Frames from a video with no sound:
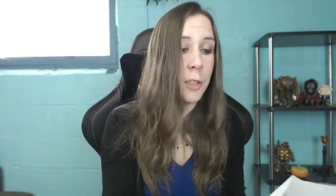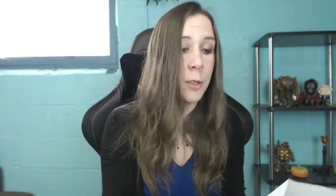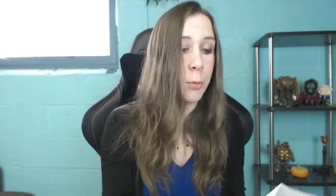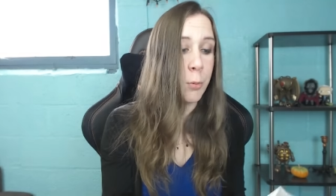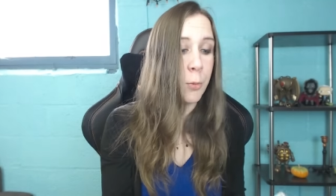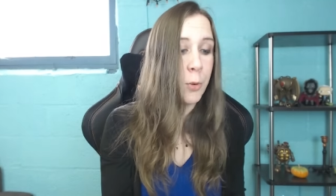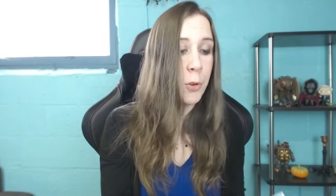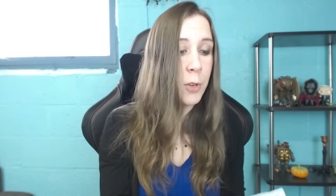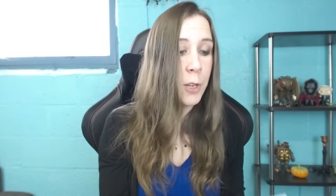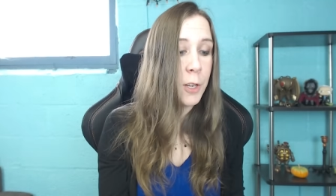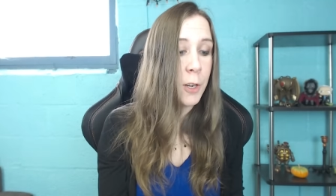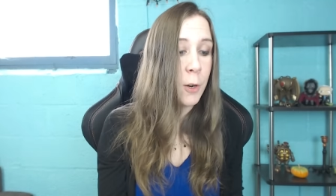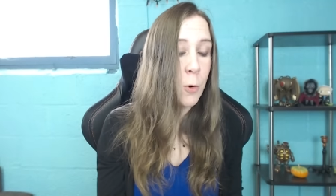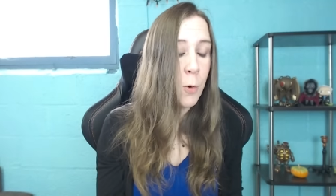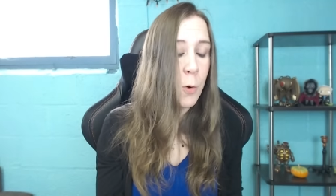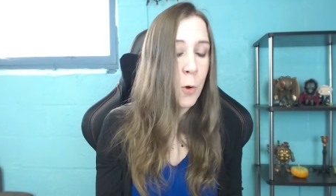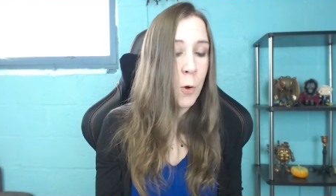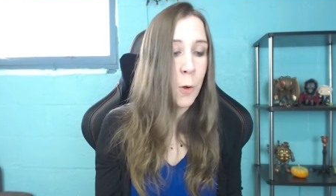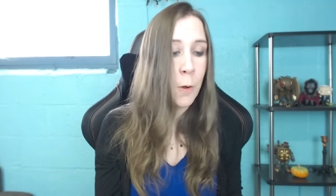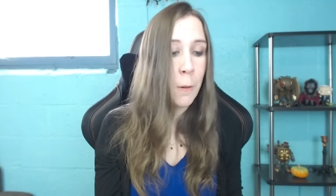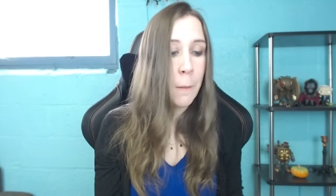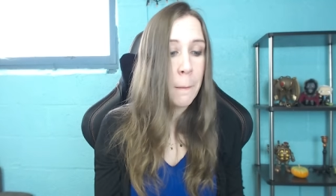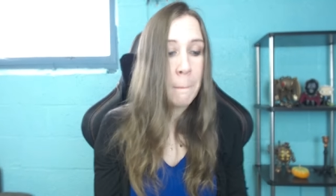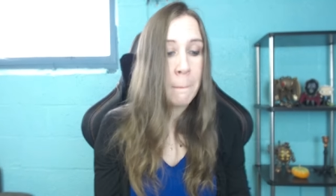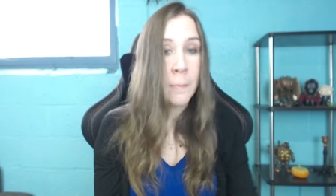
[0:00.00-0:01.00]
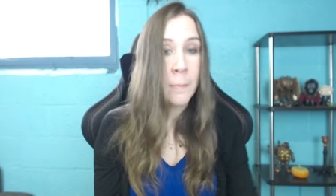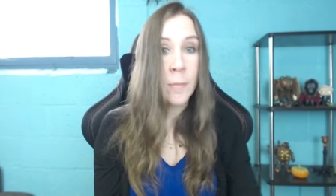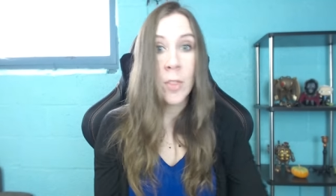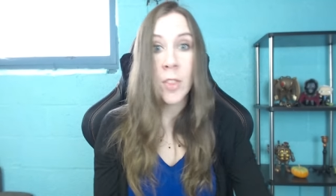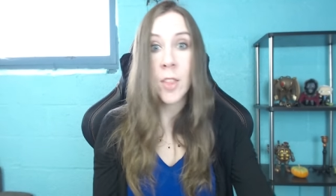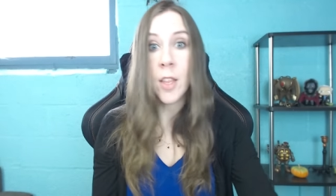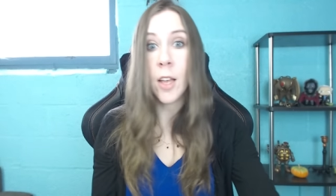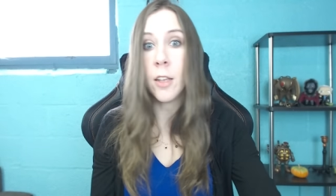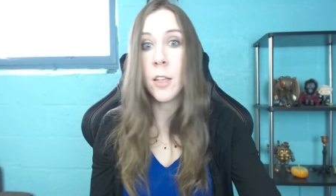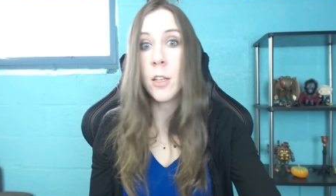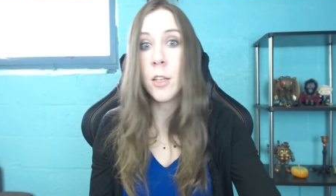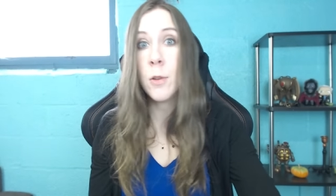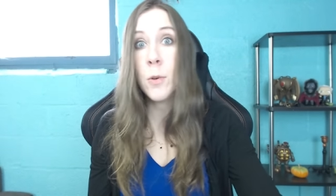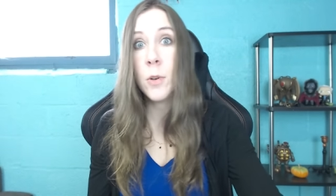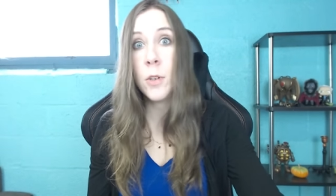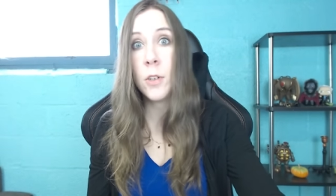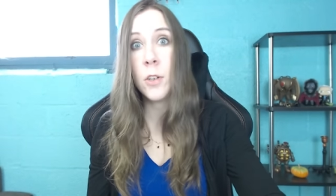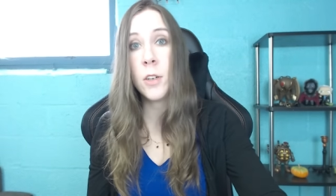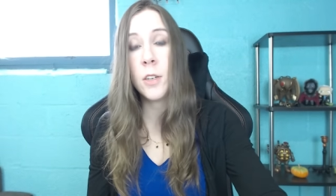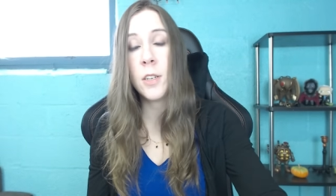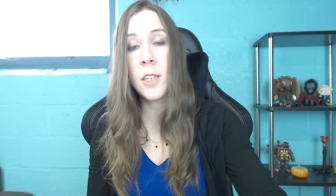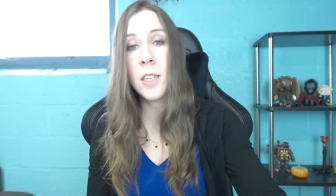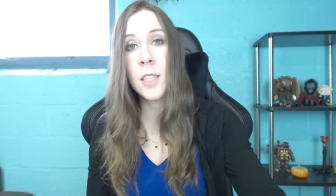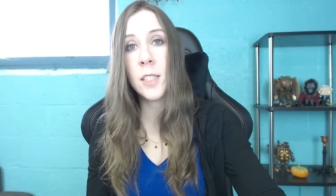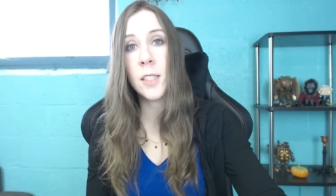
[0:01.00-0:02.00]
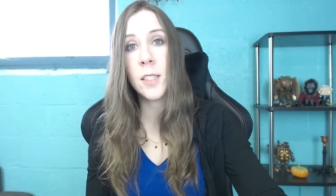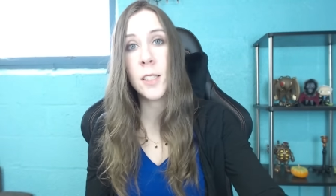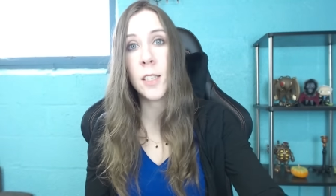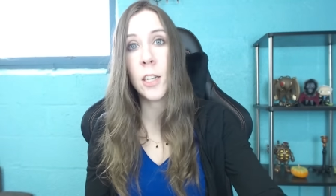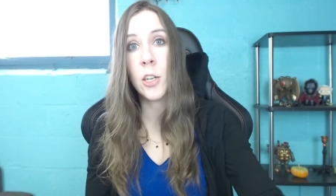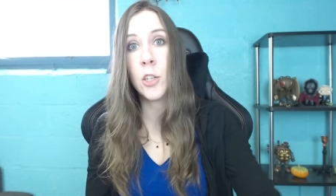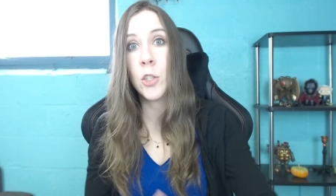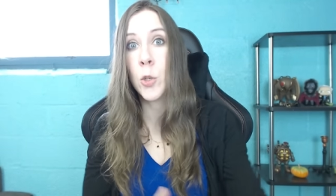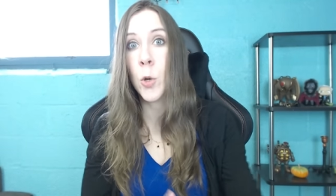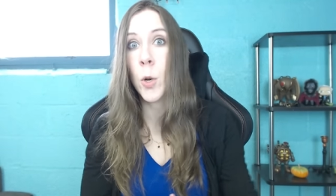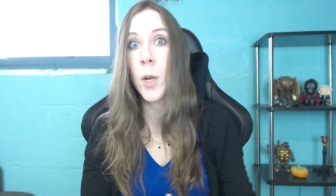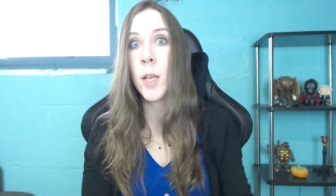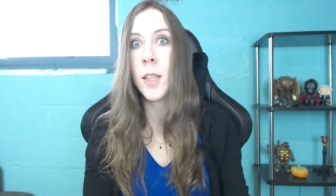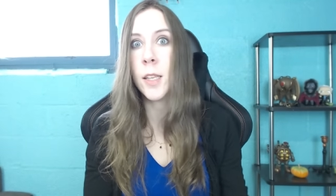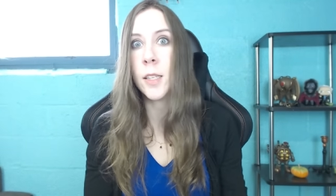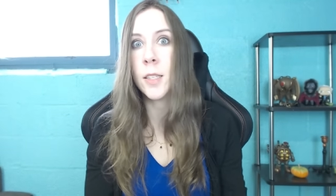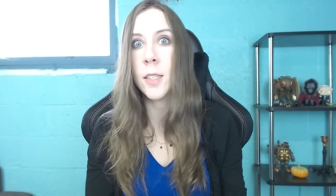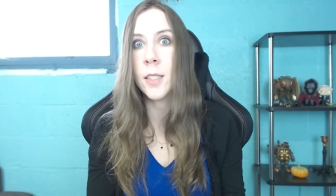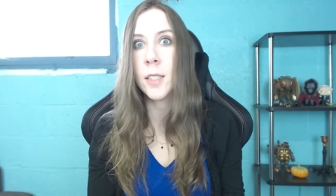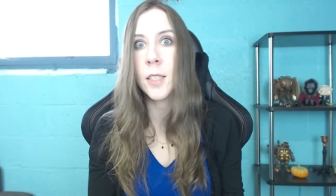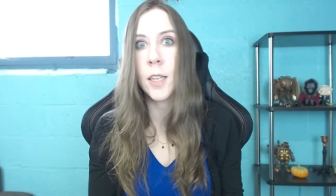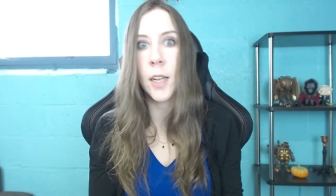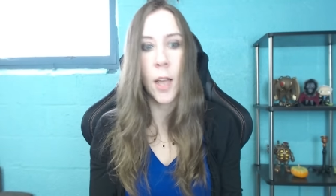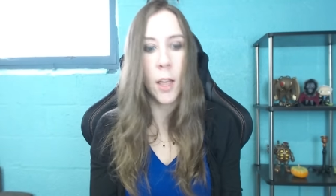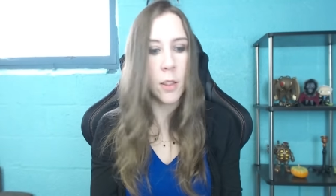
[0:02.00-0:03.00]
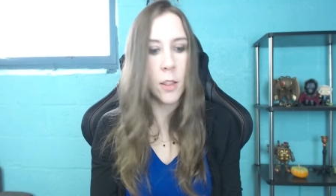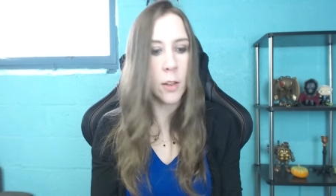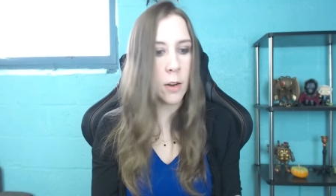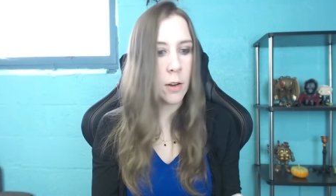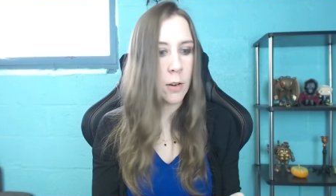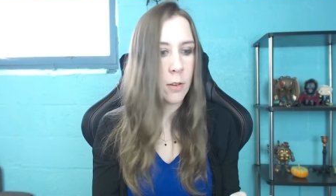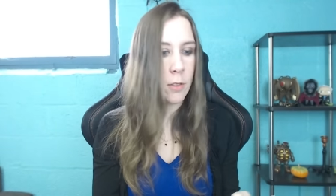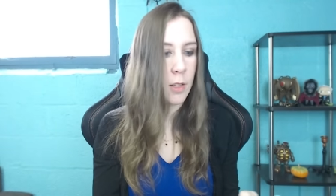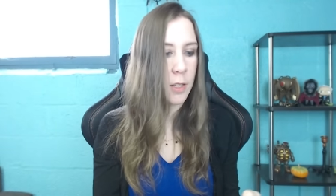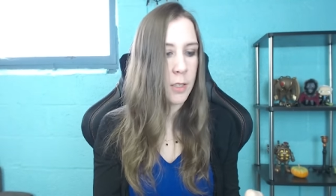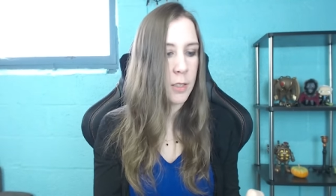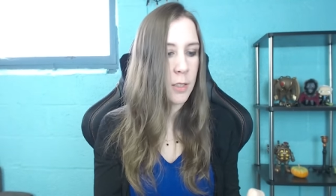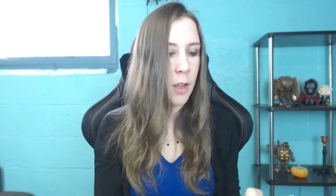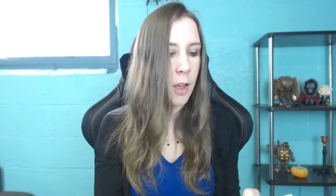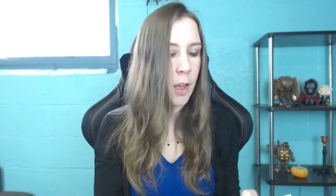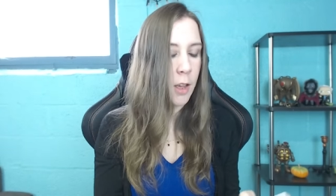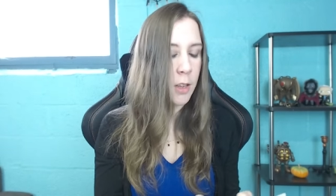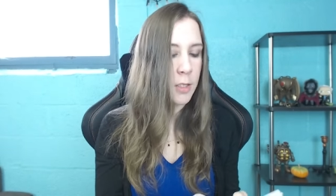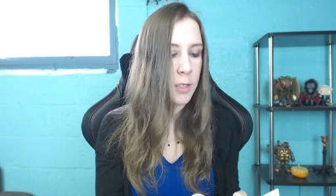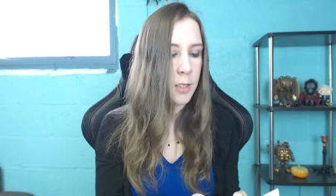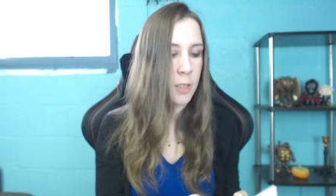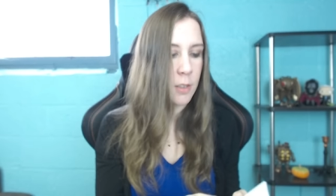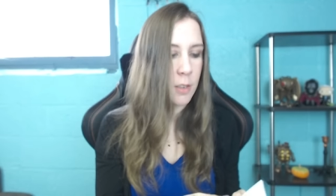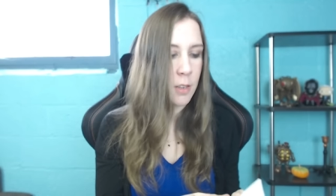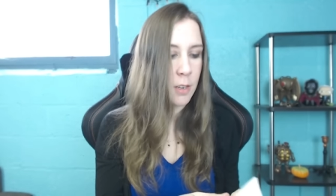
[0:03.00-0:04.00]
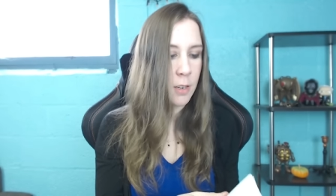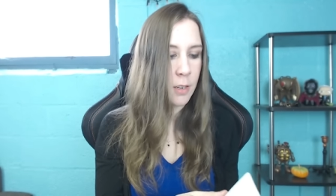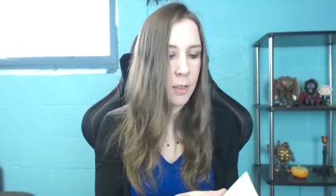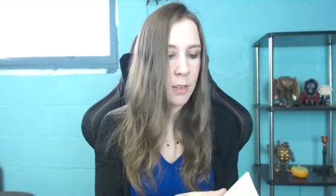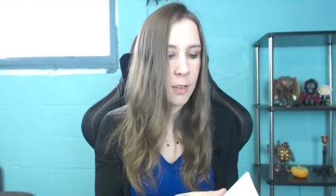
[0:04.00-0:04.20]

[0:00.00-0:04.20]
really cool that you and your niece enjoy this together. That's excellent.